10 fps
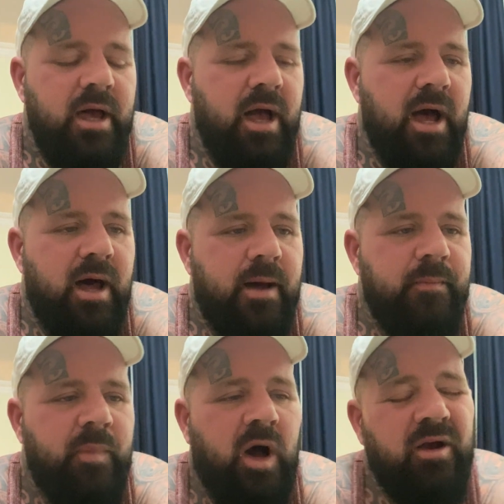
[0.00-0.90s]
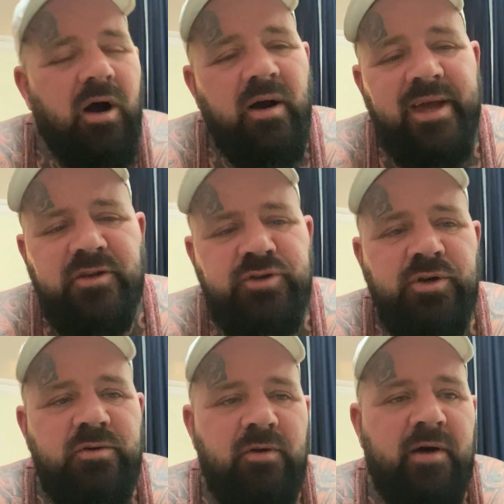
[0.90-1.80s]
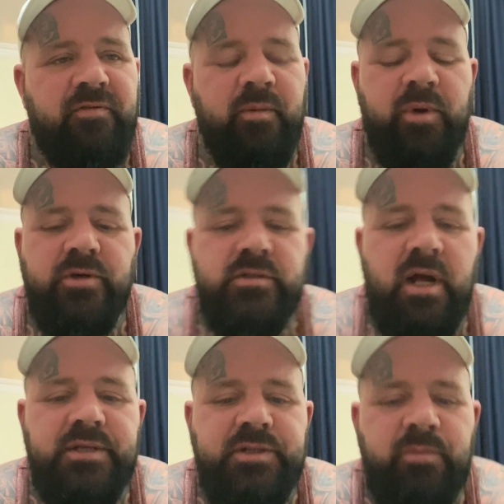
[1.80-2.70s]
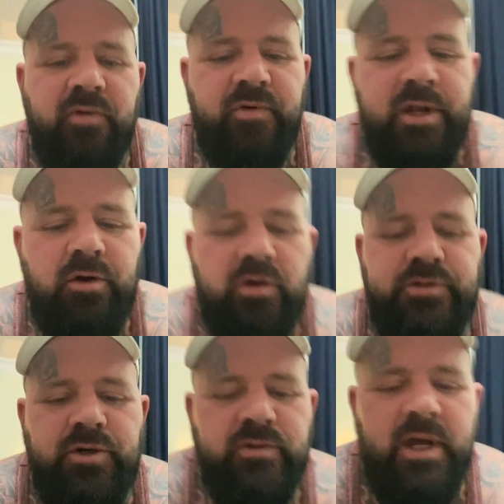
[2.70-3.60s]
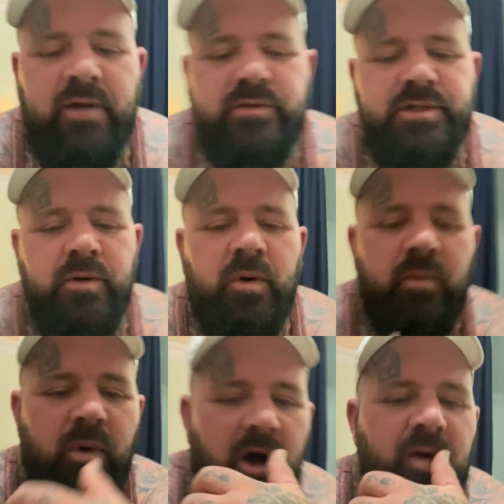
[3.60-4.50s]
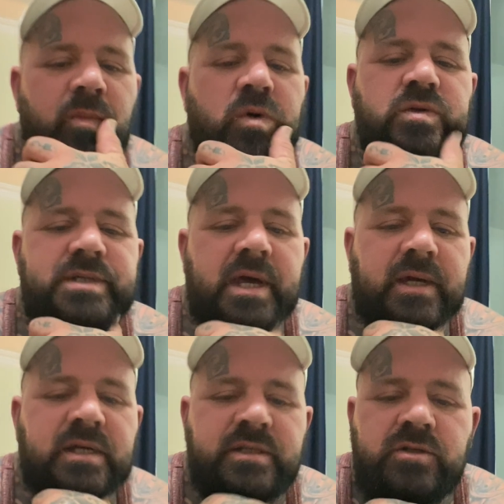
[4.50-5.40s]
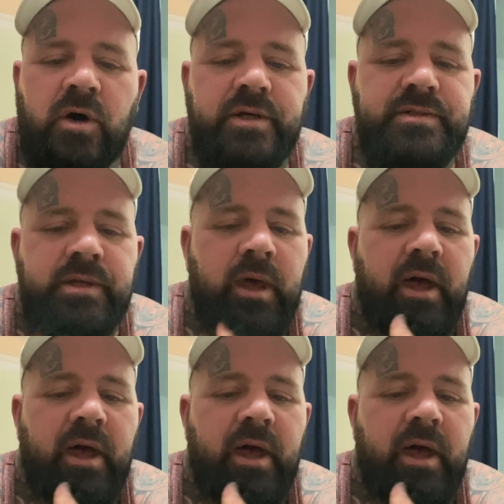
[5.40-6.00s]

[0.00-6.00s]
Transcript: Um, I can't get too graphic because last time my video I took down, so what, I will say is, guys,